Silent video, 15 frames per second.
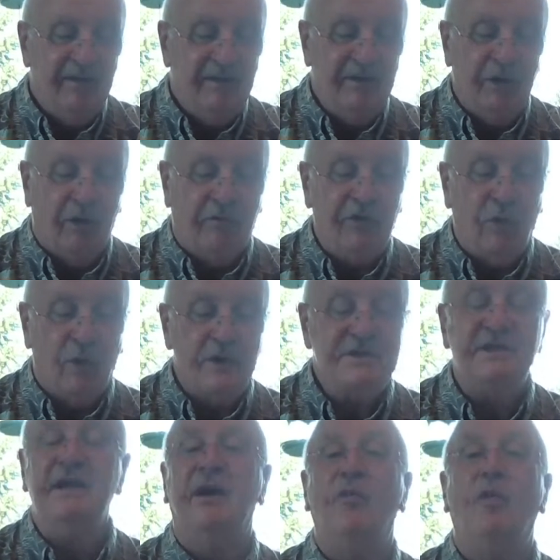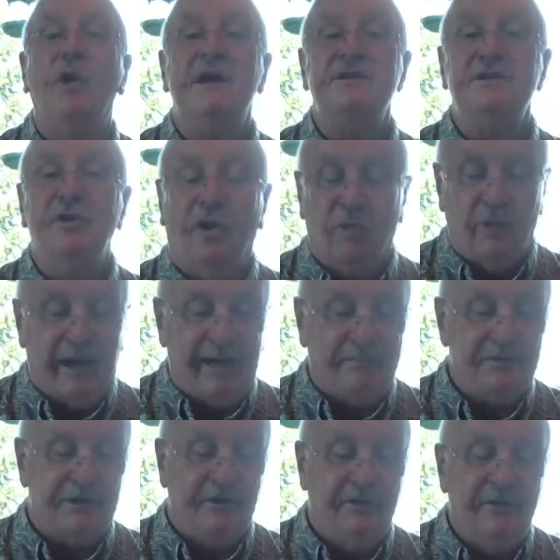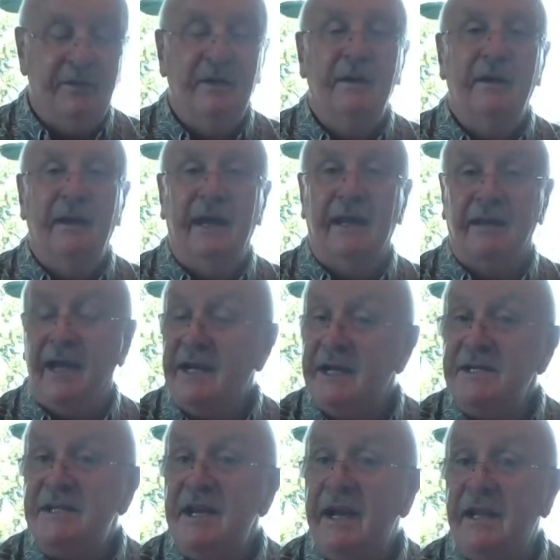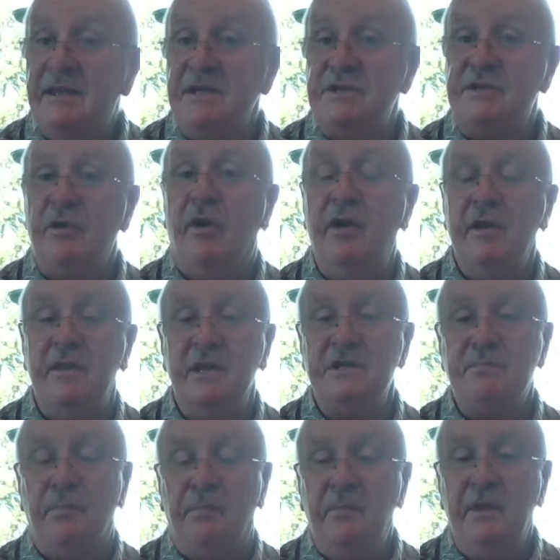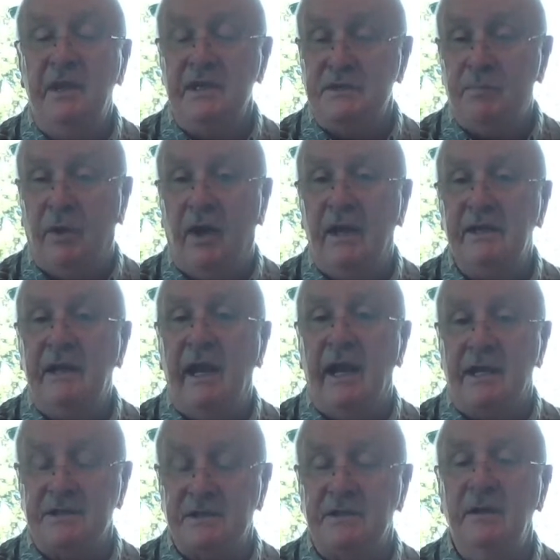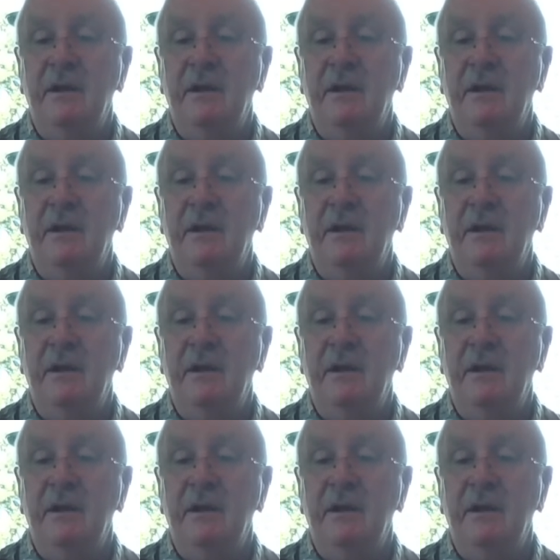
No, of course there was no rapture. And like I said at the start of this this podcast,